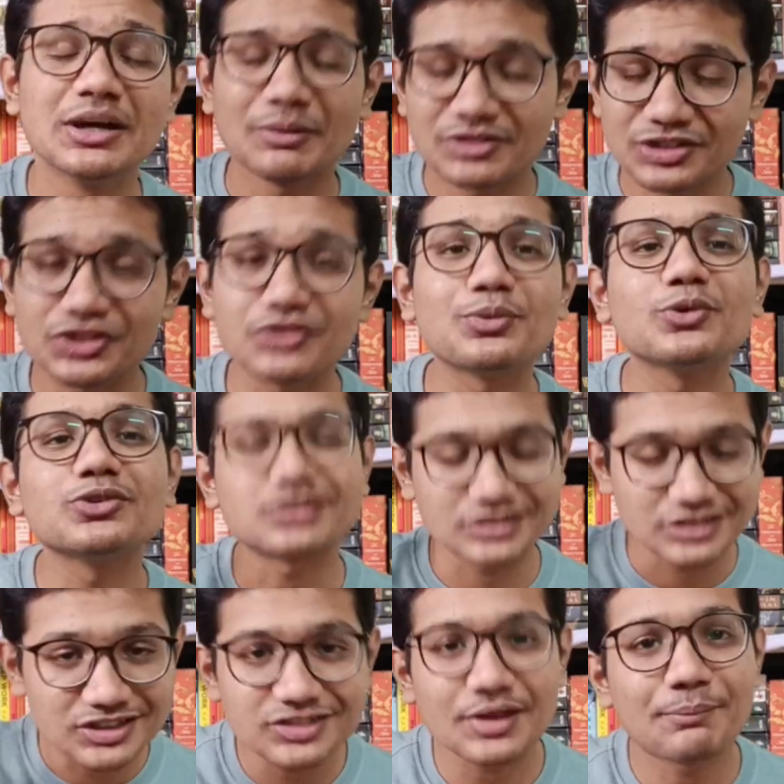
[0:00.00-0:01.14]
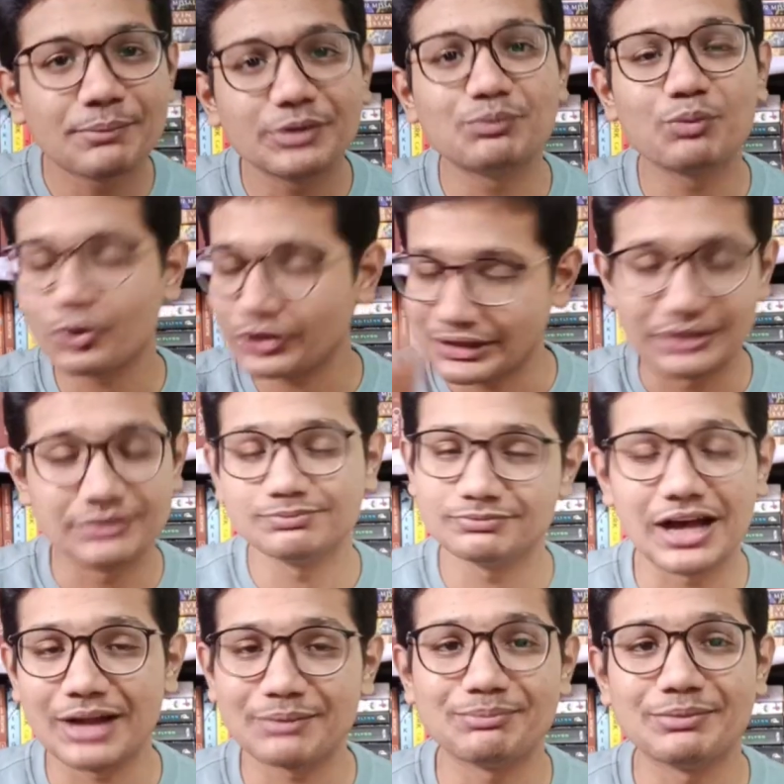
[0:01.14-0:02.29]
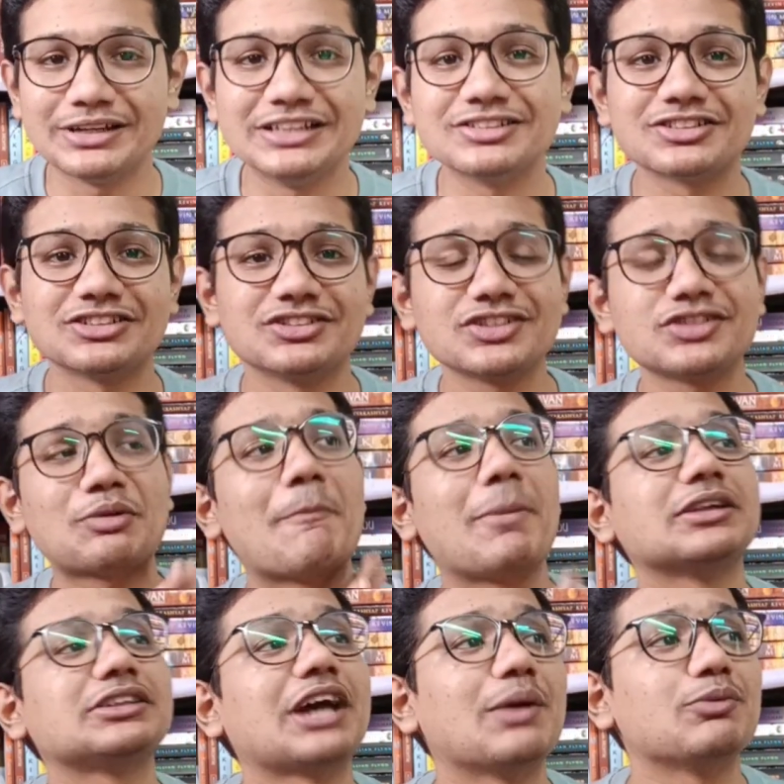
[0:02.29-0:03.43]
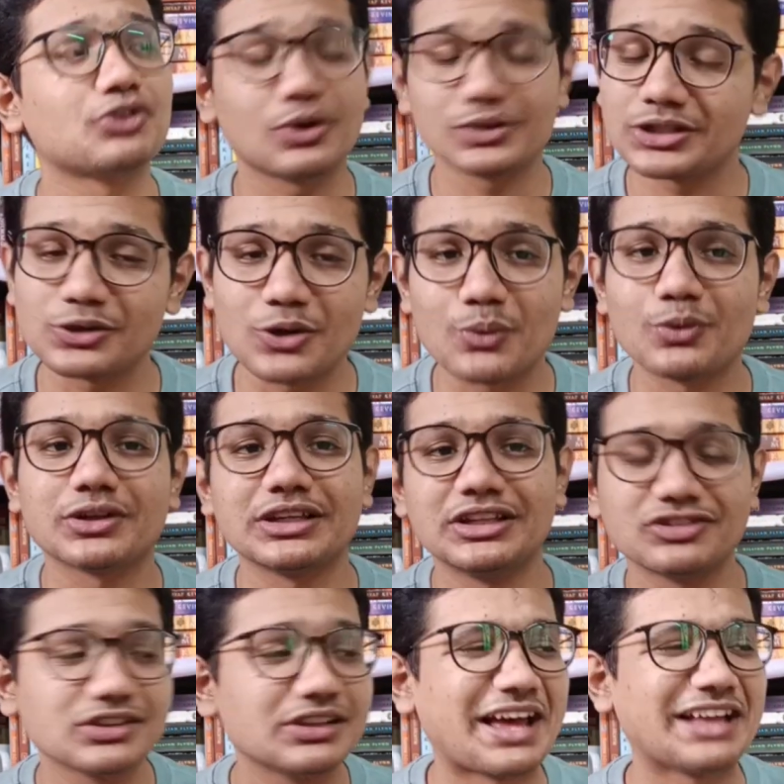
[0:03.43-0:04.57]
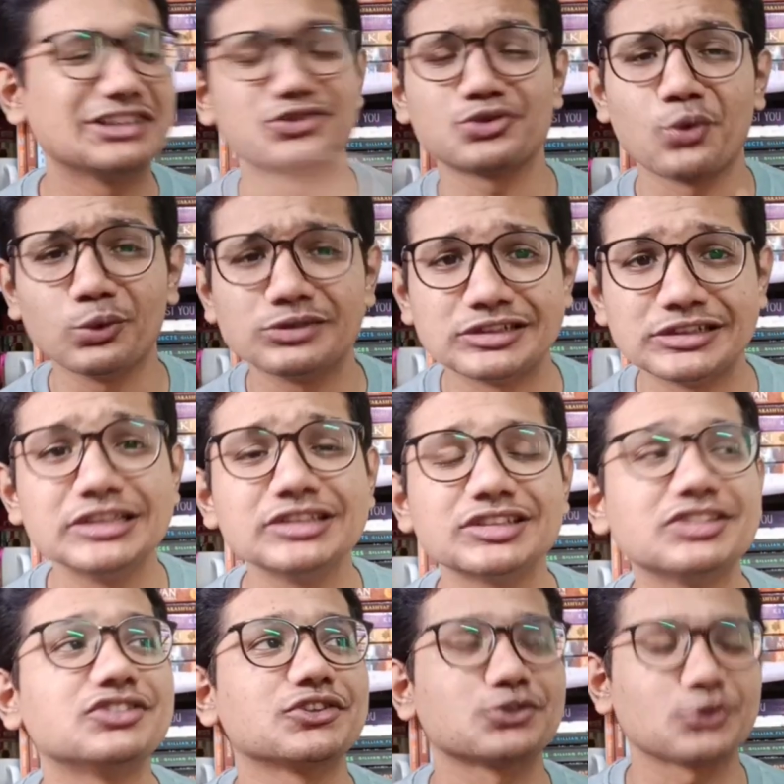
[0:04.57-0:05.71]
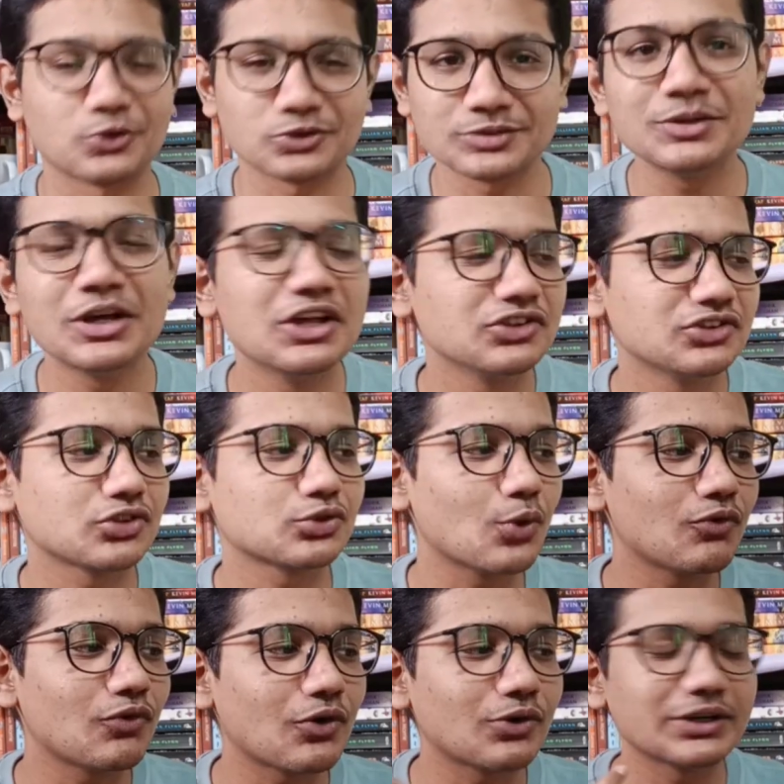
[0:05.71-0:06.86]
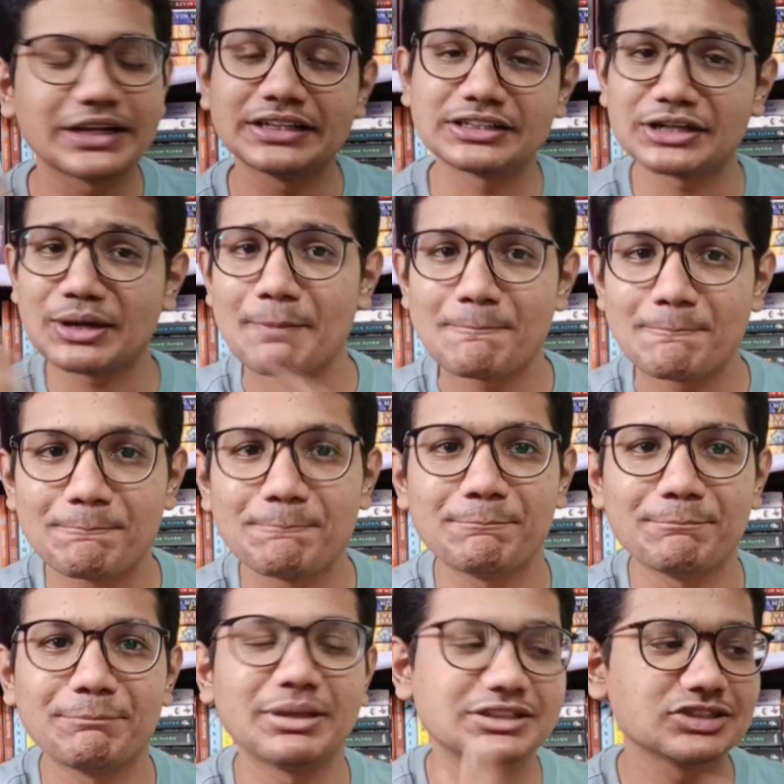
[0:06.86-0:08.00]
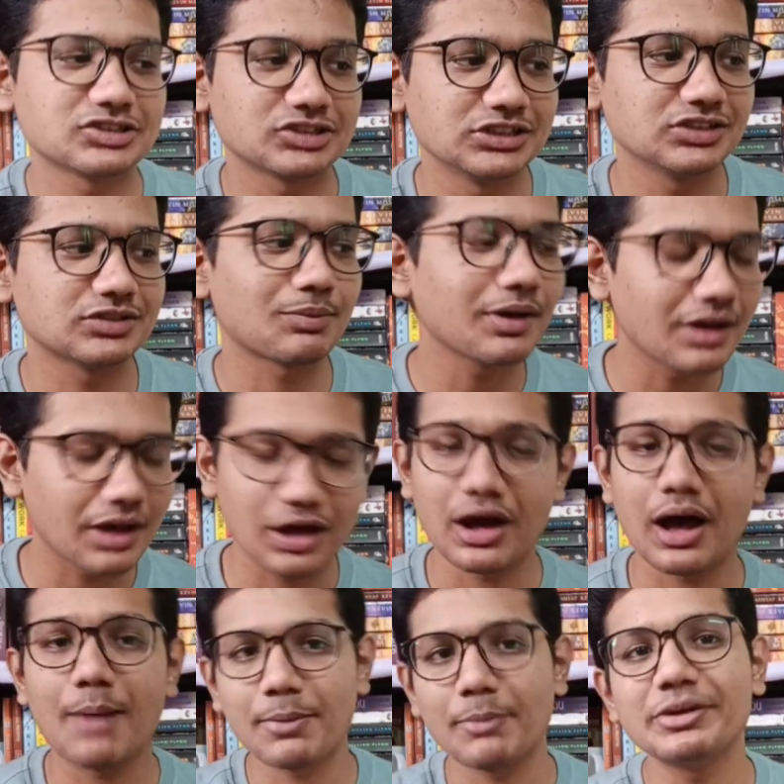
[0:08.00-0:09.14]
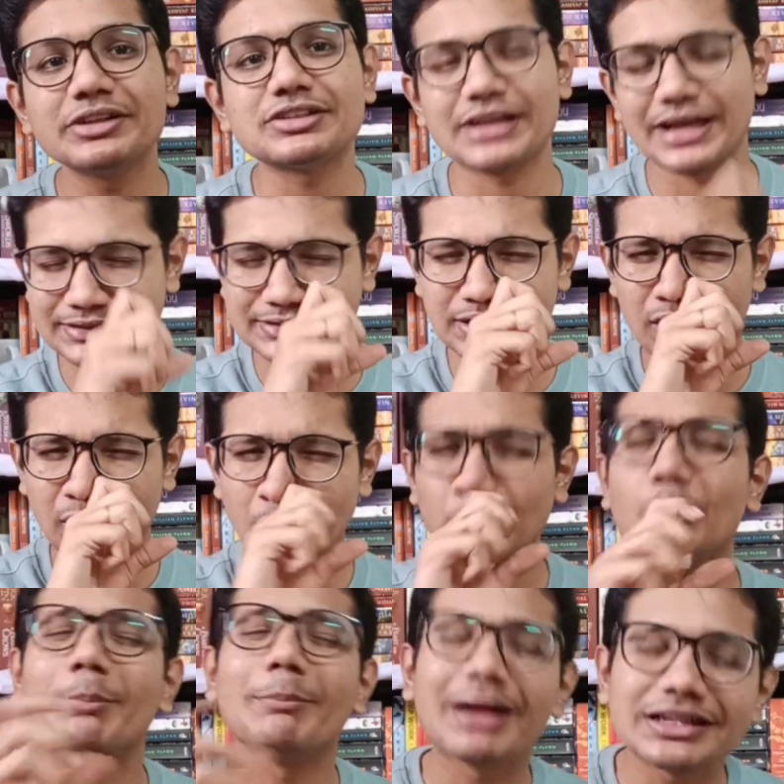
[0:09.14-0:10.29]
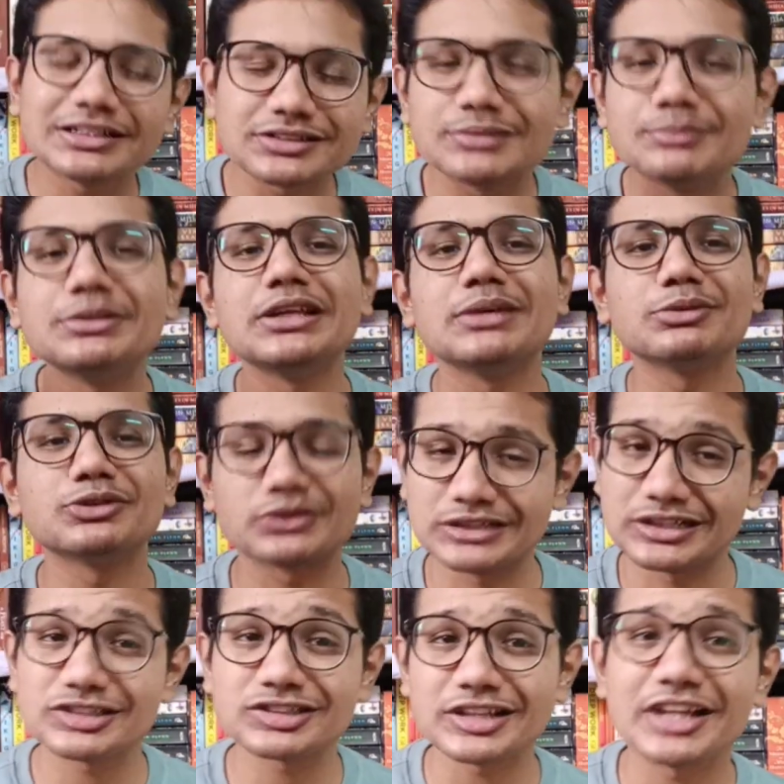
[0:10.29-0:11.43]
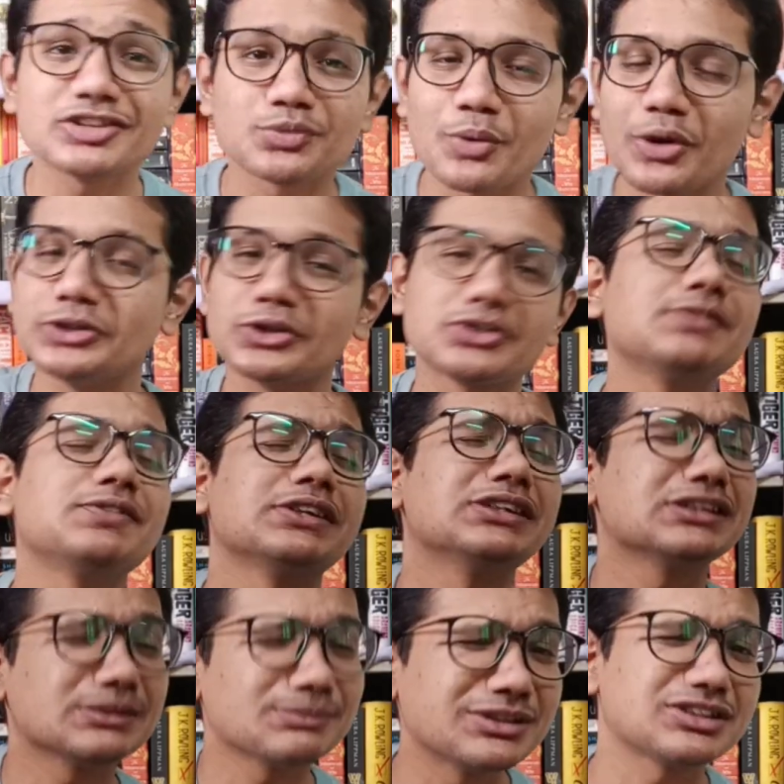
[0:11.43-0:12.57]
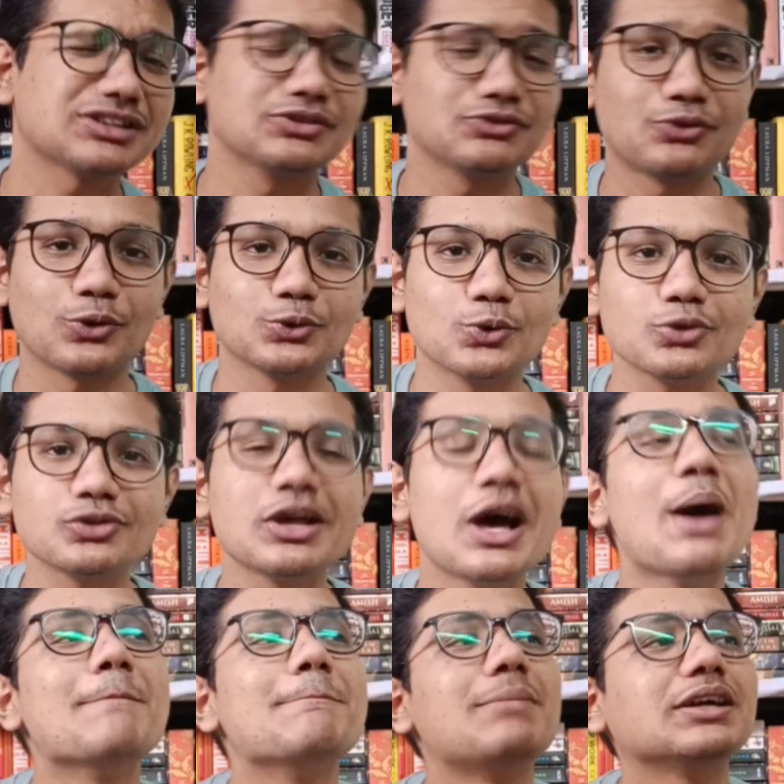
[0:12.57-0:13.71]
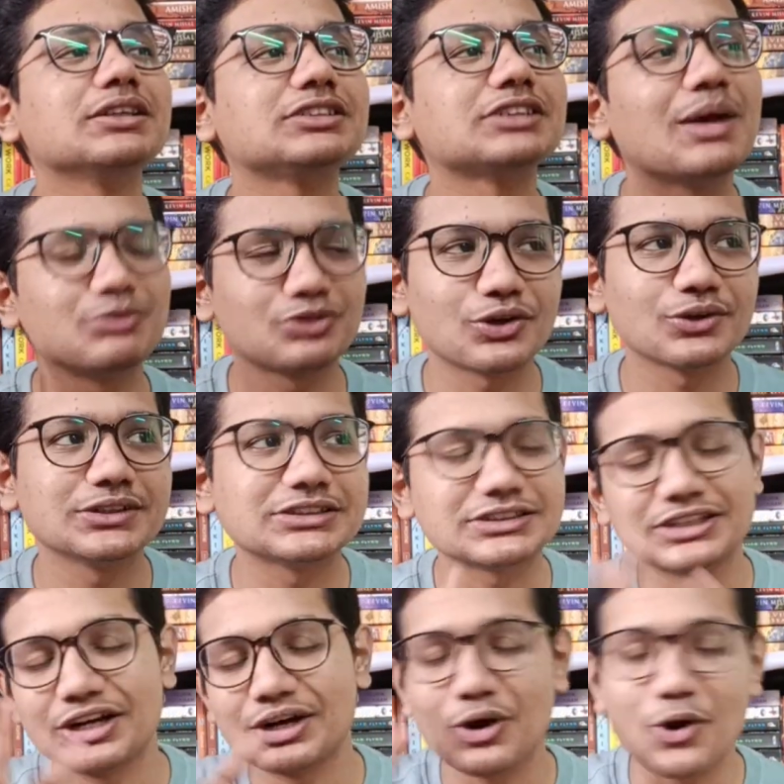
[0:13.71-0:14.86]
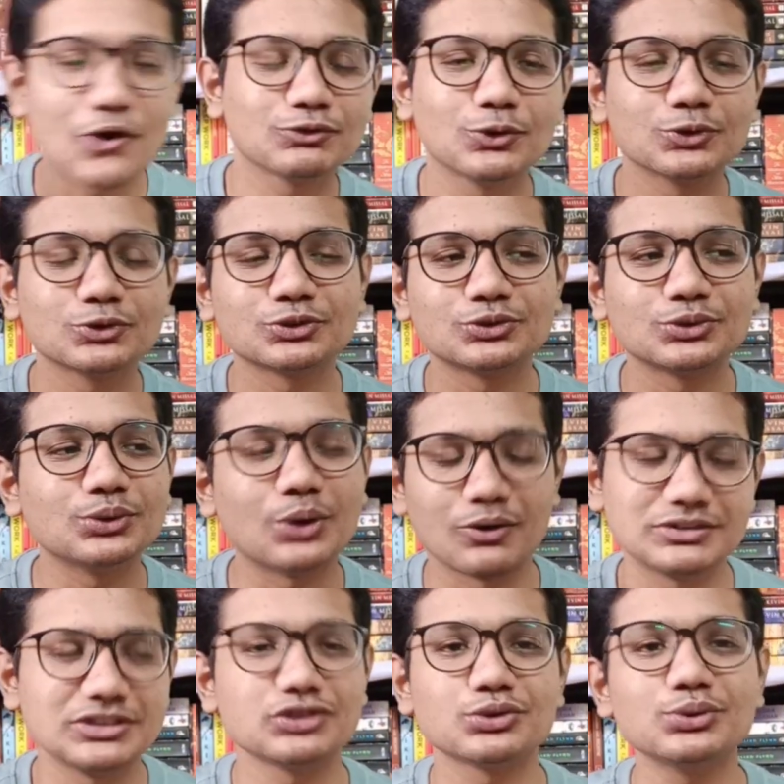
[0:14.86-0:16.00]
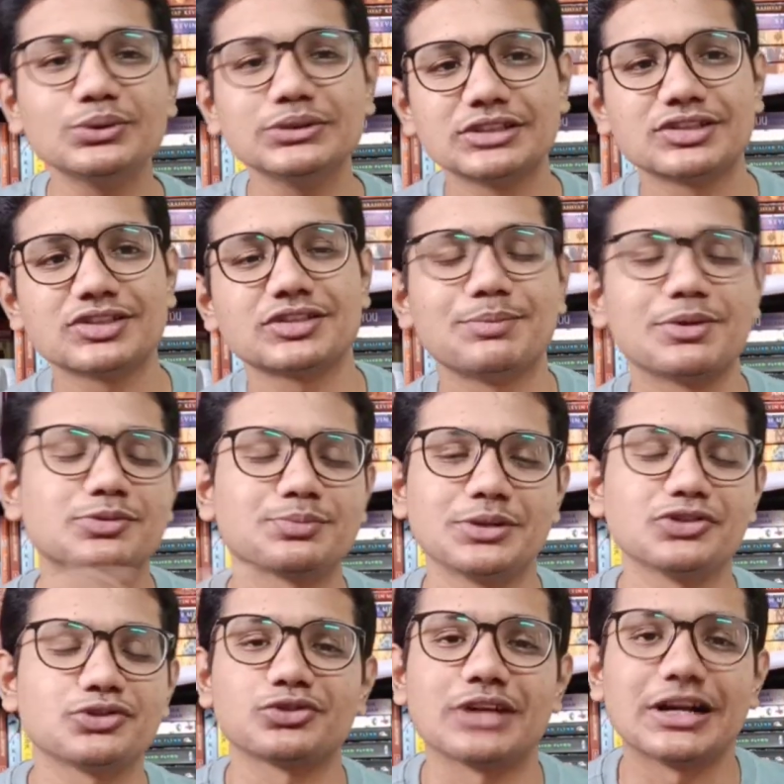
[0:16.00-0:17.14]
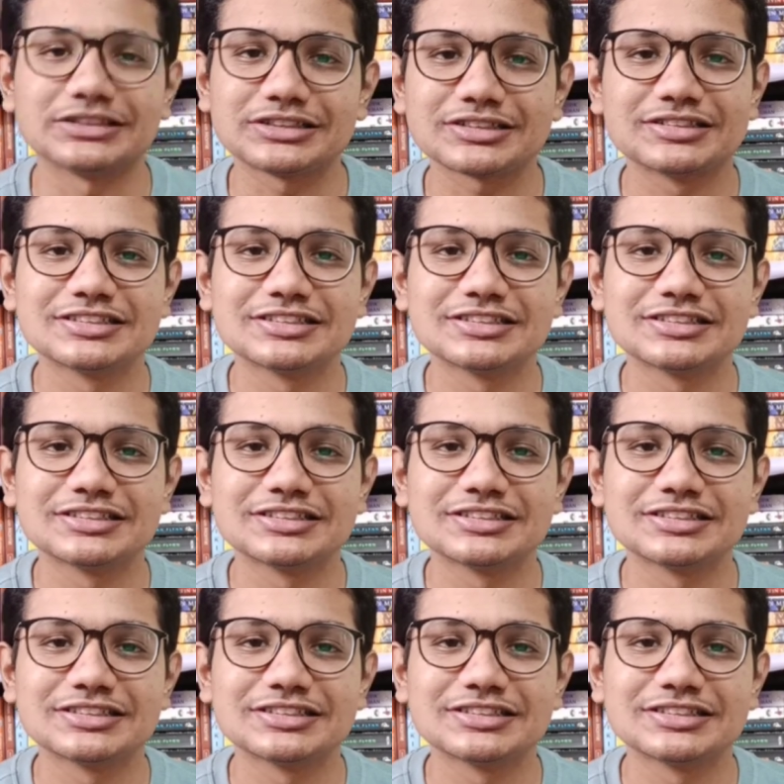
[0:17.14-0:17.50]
City of Bones is a bit boring at many instances, but I'm sure that Clockwork Angel and this whole series, it's just awesome. Just go forward and pick this series up a bit, and you might be able to guess and spoil yourself a little bit for those, but I'm sure that of these two, this is the best place to start.